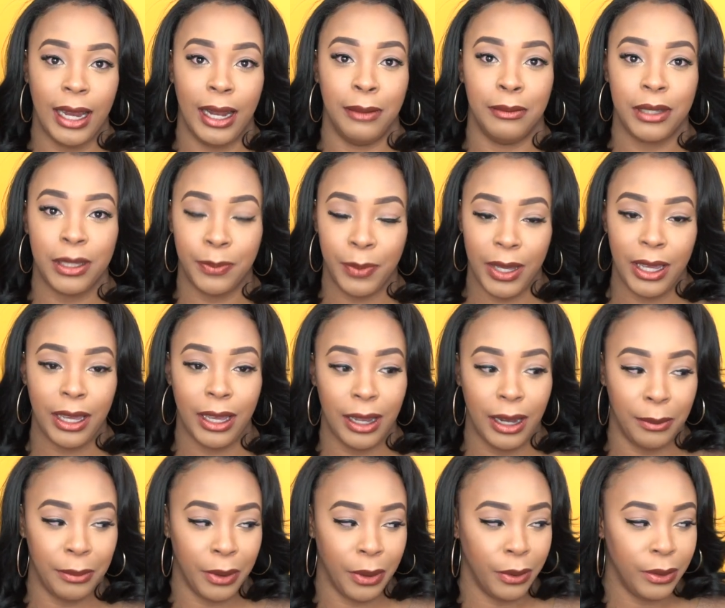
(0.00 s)
And I'm
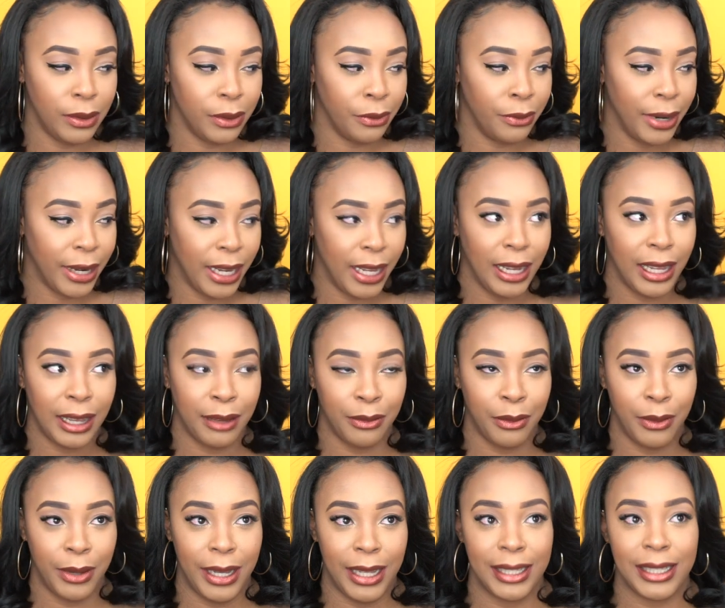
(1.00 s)
speaking about regular
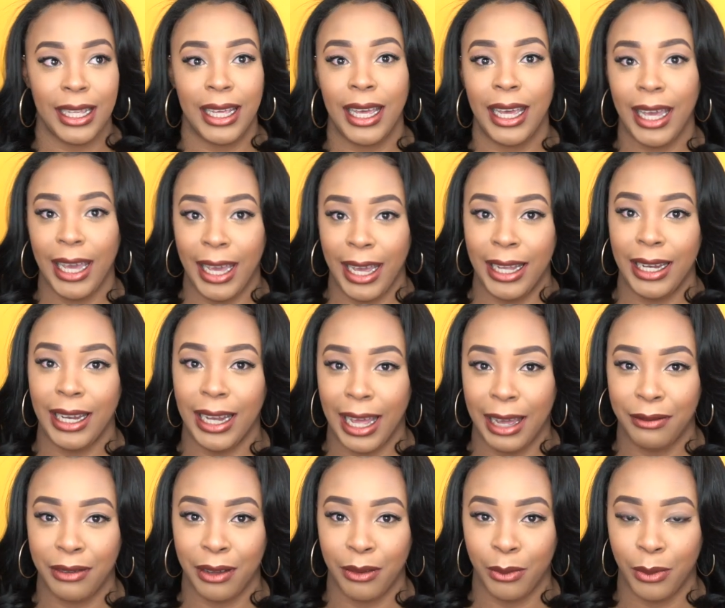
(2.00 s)
giveaways and
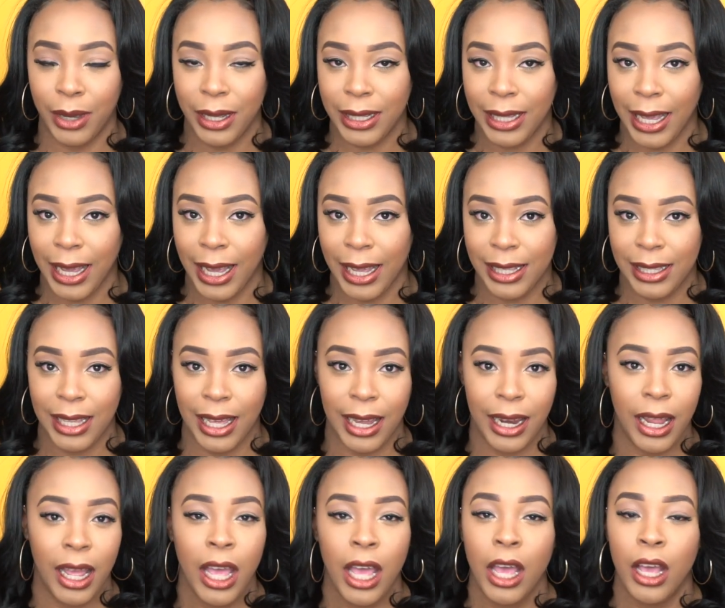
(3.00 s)
live giveaways, like I
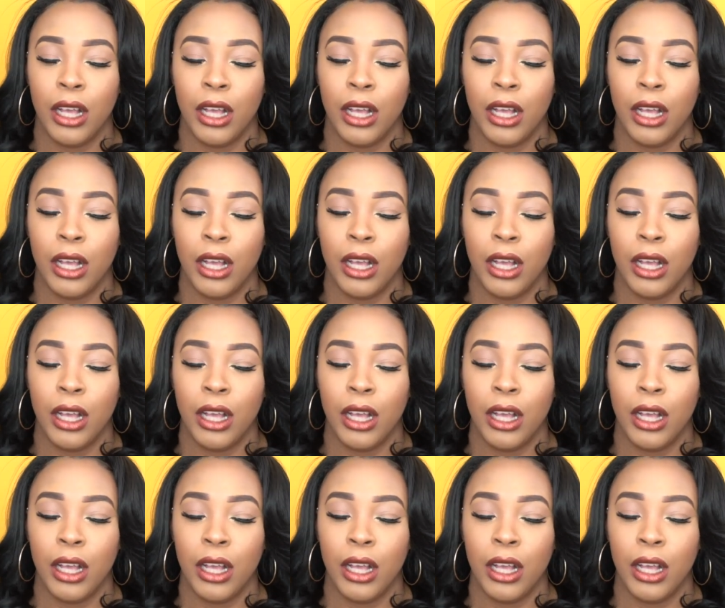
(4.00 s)
said.